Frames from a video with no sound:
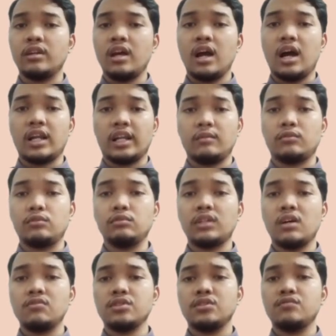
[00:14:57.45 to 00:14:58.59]

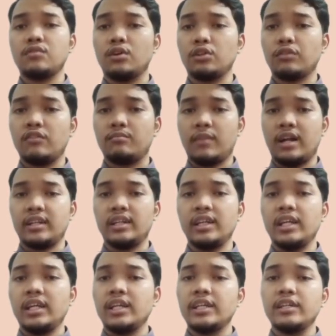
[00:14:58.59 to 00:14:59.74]
RM2,000 for 12 months.
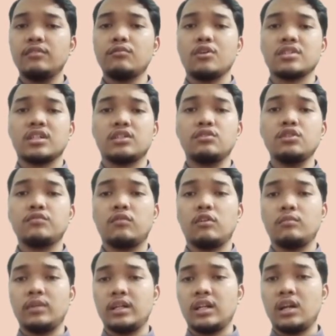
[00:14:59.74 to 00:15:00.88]
It was a good performance,